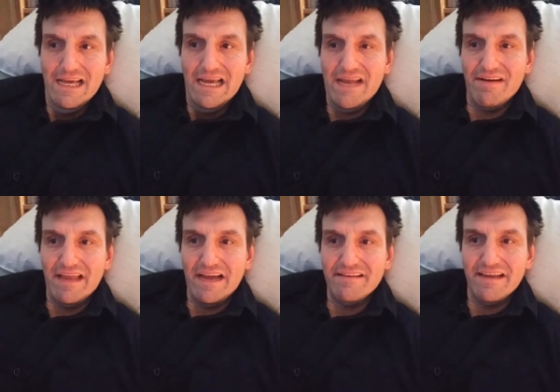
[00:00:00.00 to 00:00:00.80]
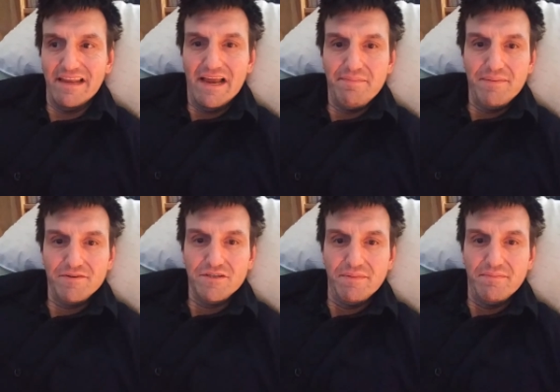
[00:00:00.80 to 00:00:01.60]
anyway, like I say, a lot of people
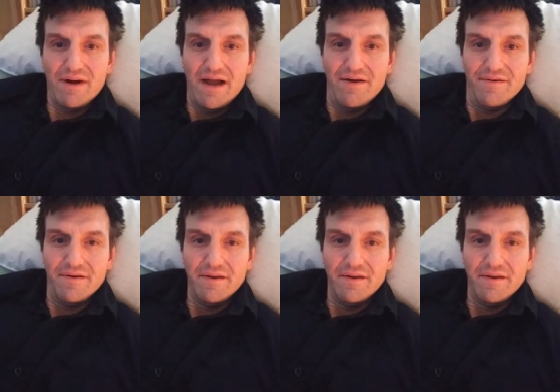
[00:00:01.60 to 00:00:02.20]
should be proud.